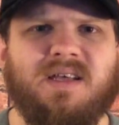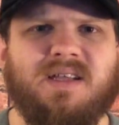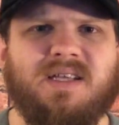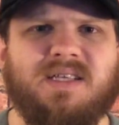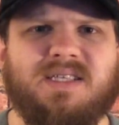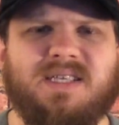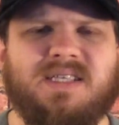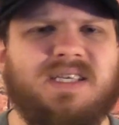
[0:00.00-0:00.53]

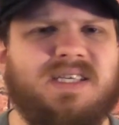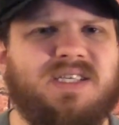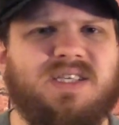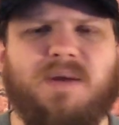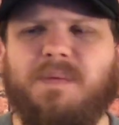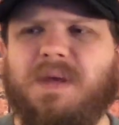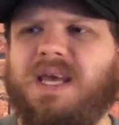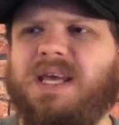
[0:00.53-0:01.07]
This isn't
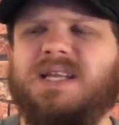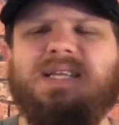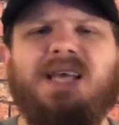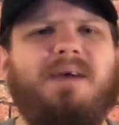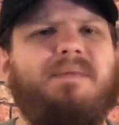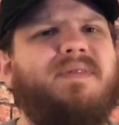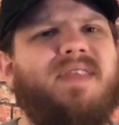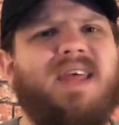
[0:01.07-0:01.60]
some
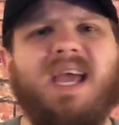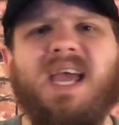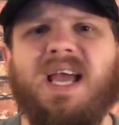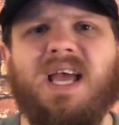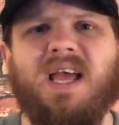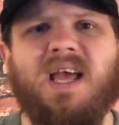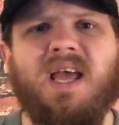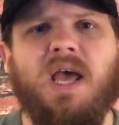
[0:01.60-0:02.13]
in-depth
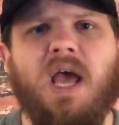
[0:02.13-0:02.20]
thing.